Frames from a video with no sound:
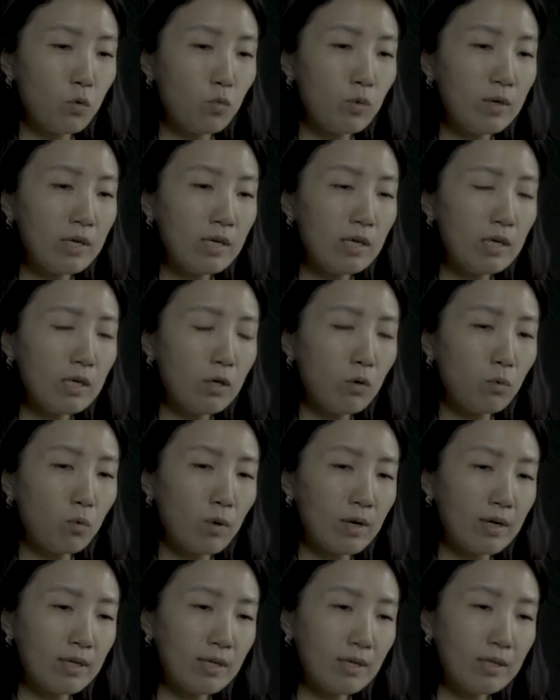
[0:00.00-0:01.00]
so we
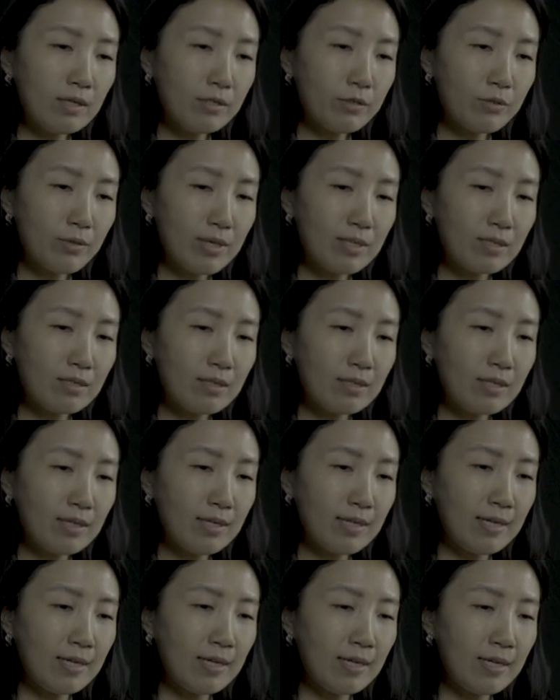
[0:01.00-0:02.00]
were
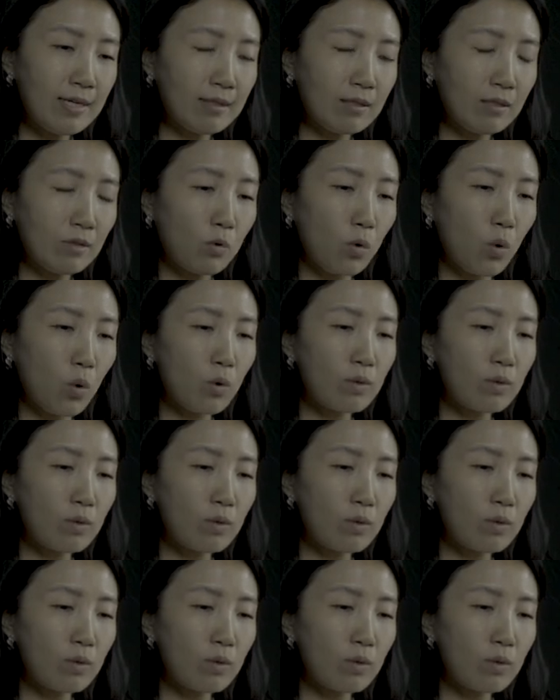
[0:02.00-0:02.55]
interested in